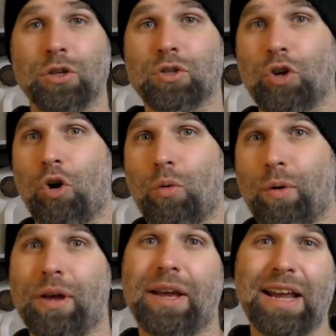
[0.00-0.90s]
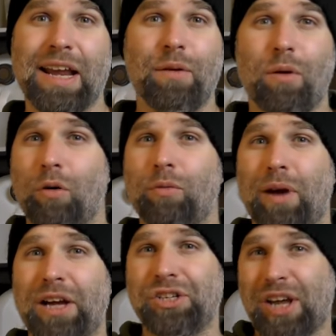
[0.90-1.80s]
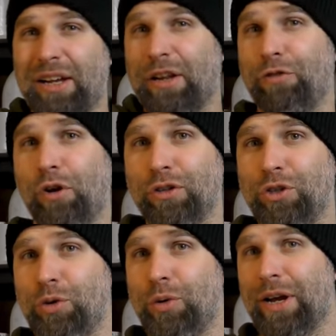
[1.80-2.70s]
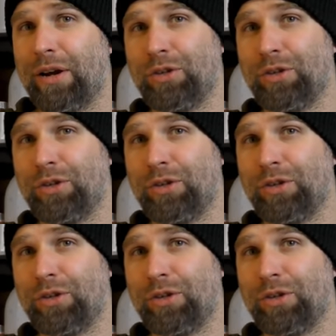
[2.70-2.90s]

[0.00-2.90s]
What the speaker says: So here on my channel, if you're new here,